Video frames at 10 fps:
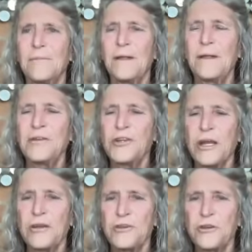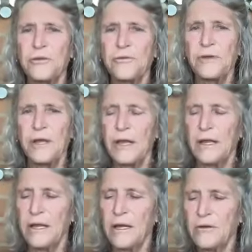It changes.
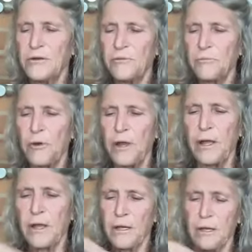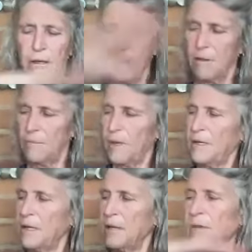Now just
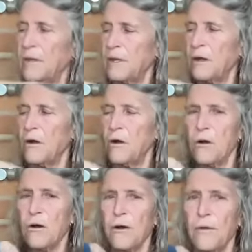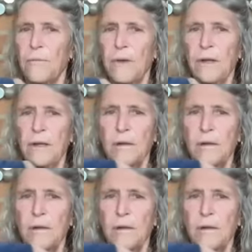bending the arm,